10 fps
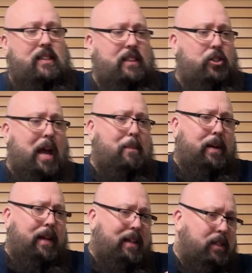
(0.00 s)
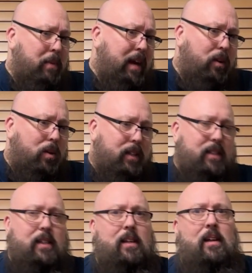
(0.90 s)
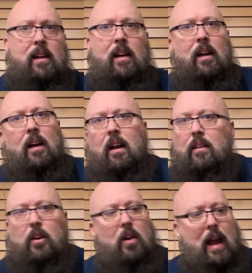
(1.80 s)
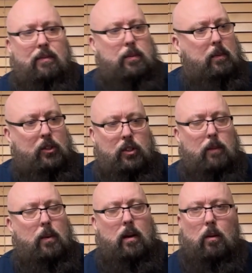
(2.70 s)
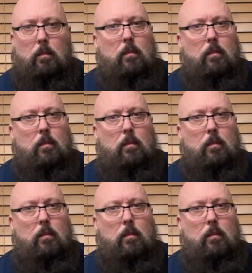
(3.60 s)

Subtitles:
the Japanese made ones, the craftsmanship on